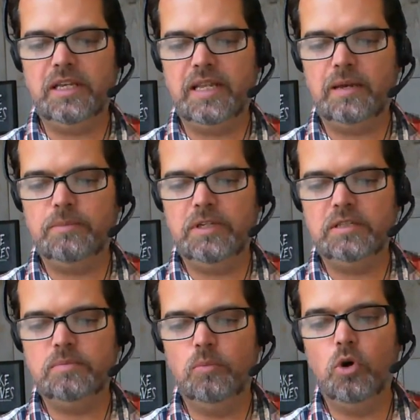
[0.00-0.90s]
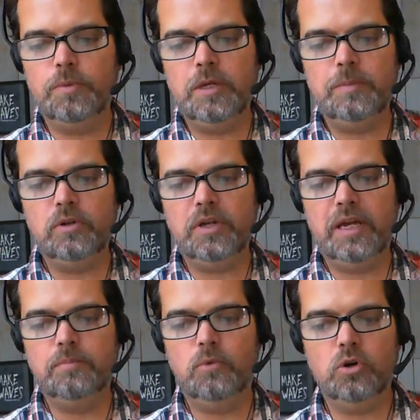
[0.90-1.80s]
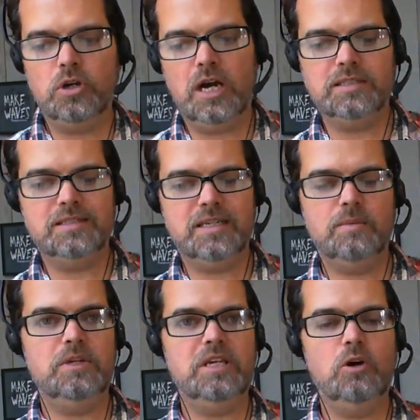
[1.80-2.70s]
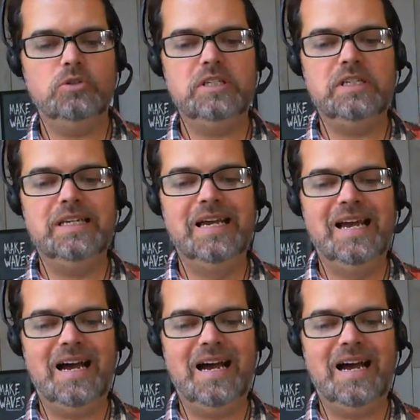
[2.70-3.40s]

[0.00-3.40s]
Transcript: and that means more people and more causes can be hosting